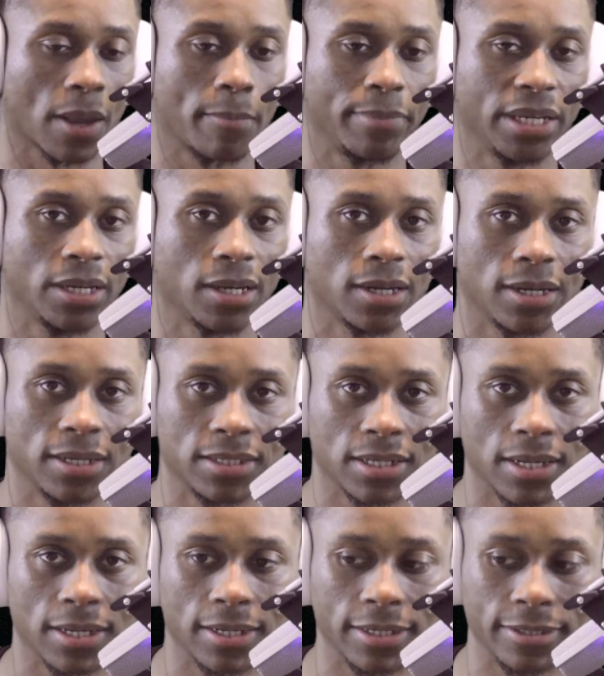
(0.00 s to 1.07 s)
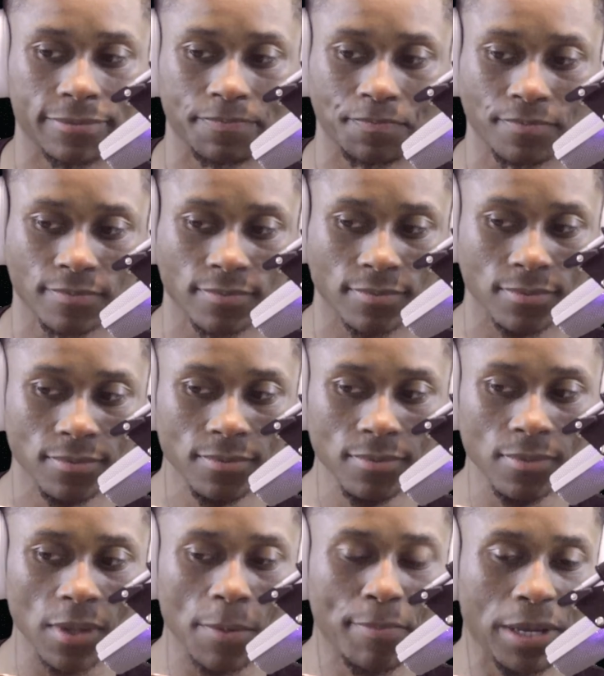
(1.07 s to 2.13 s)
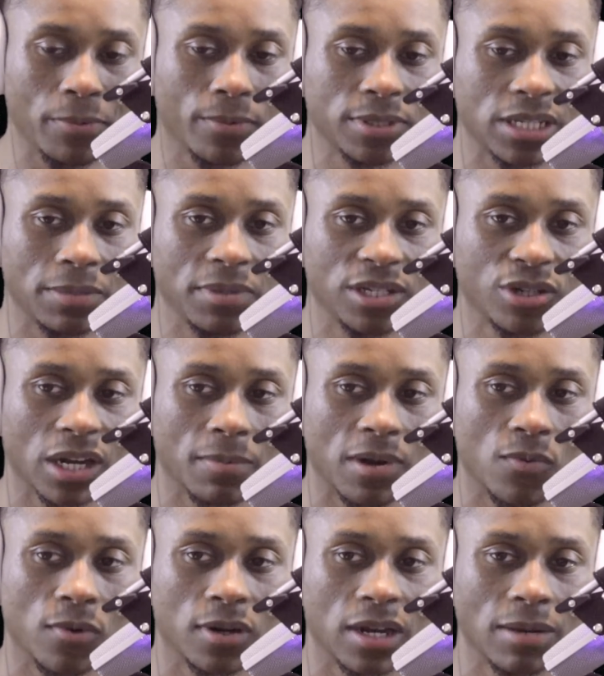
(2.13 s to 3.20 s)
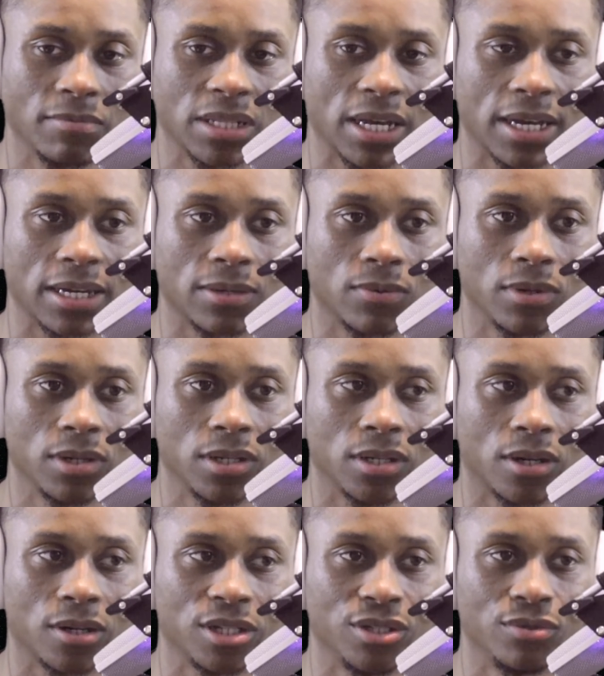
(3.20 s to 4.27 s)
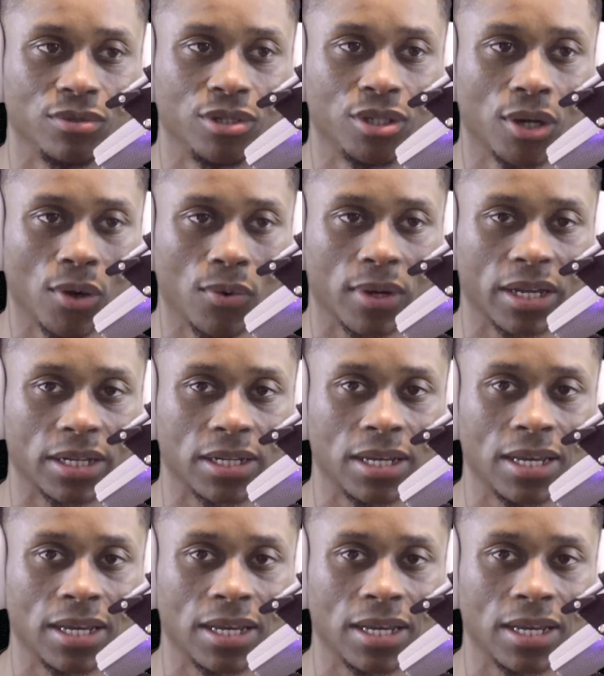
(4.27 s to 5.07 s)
because people see me drinking my water, they be like, "What are you doing?"